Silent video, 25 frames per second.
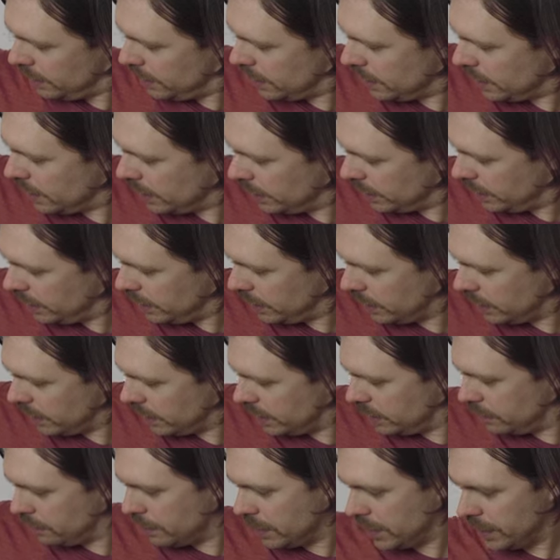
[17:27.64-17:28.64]
I
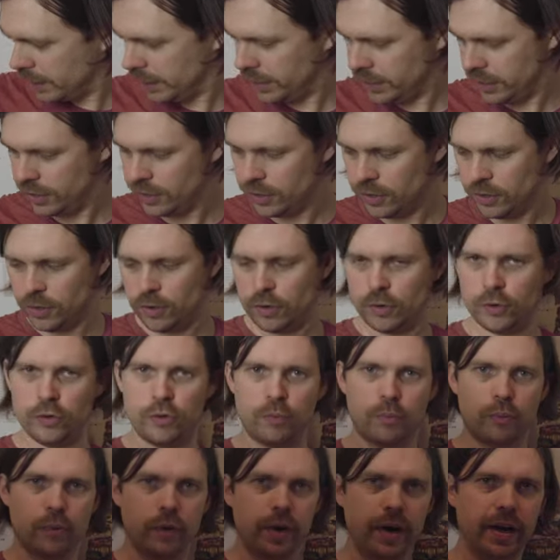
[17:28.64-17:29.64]
got my
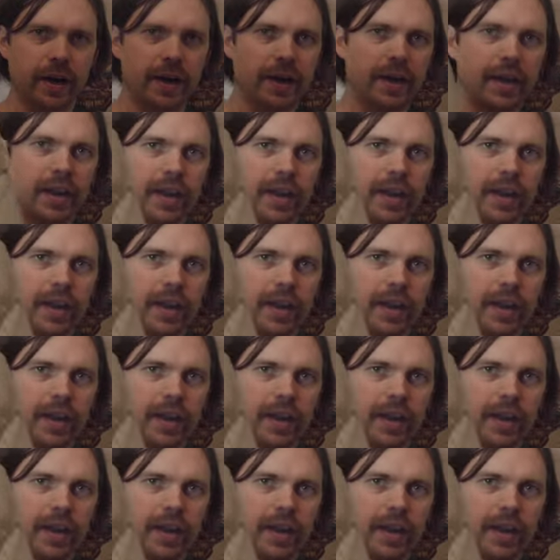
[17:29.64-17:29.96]
Osprey